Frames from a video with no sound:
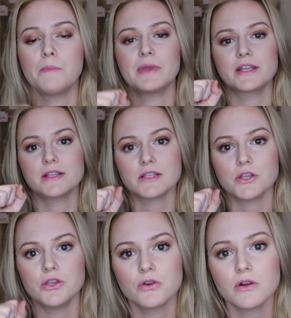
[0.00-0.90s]
because
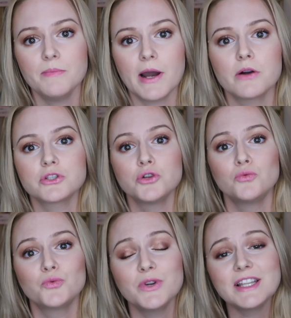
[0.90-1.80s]
you're about to
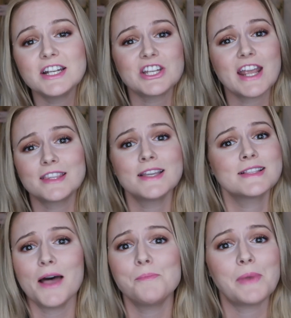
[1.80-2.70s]
really shake things
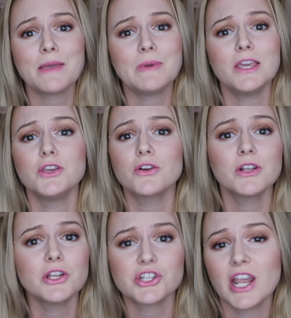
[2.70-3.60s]
up, baby. You're
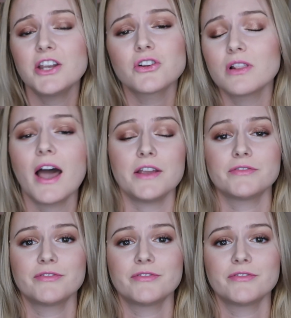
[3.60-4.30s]
gonna change your life